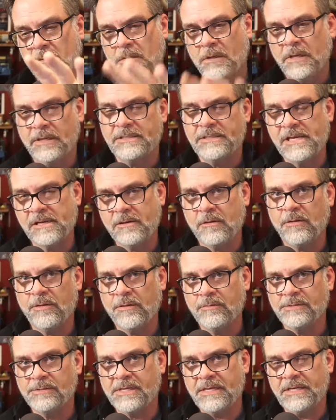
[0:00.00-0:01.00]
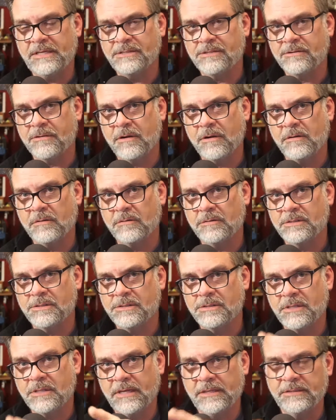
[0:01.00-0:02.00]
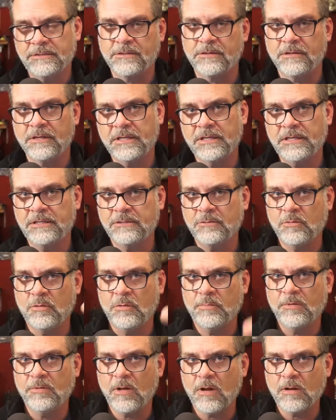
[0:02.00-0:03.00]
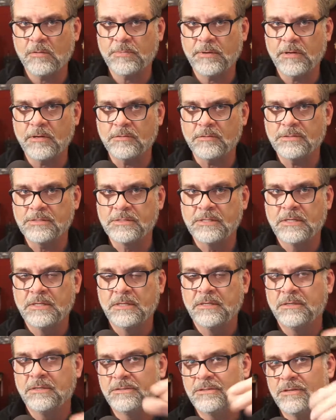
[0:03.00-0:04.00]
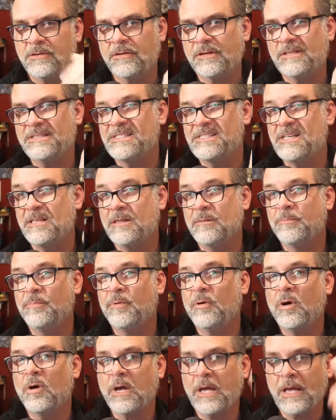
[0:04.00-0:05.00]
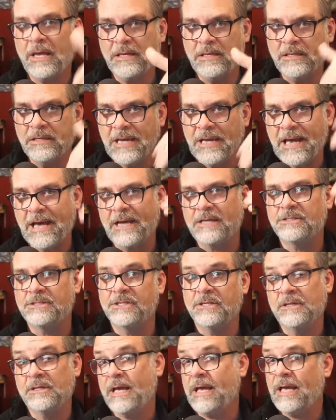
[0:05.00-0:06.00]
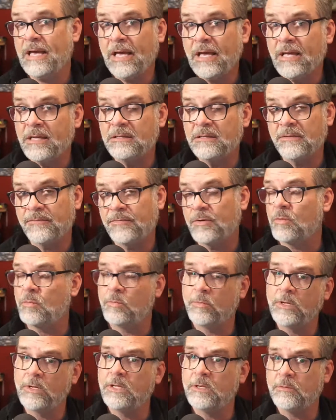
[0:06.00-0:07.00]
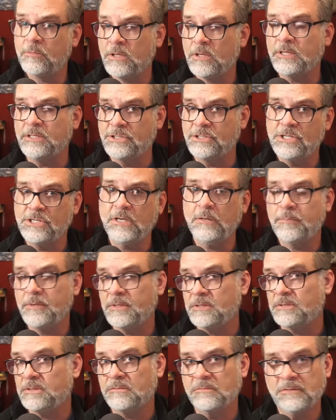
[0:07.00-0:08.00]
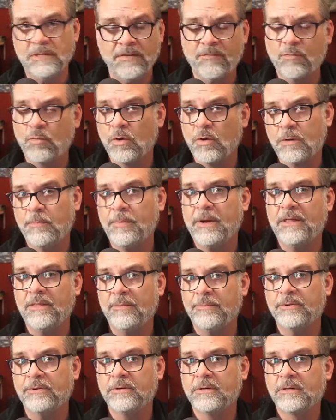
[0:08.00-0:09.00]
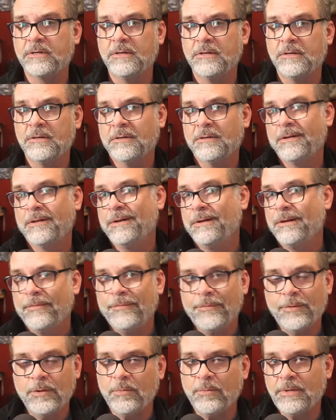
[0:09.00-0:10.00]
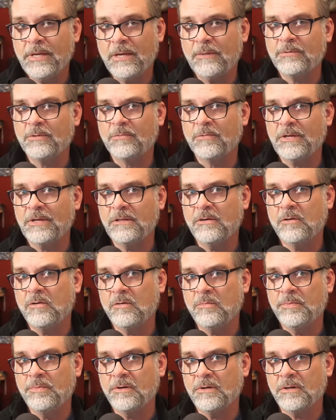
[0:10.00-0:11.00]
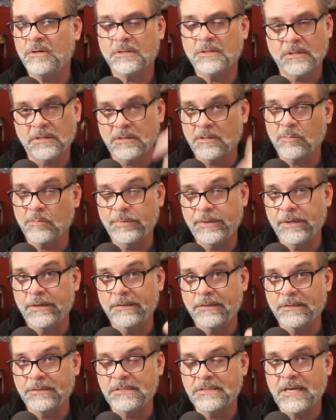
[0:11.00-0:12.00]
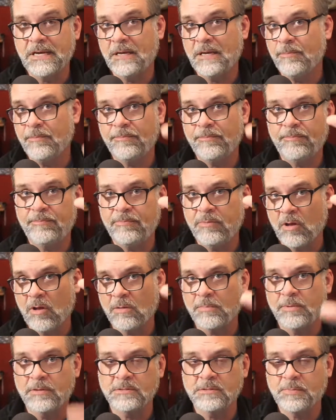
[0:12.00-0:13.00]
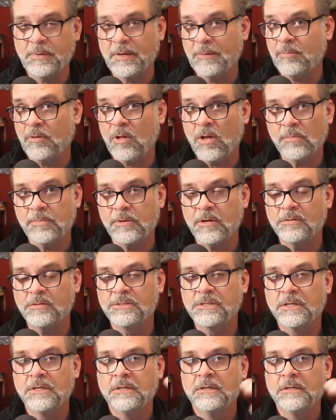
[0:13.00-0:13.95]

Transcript: I take all those keystrokes and turn it into a blog post so you can see the book in action. And if you're really, really cheap and never want to buy the book, you'll be able to read the whole book a little bit at a time, blog post by blog post,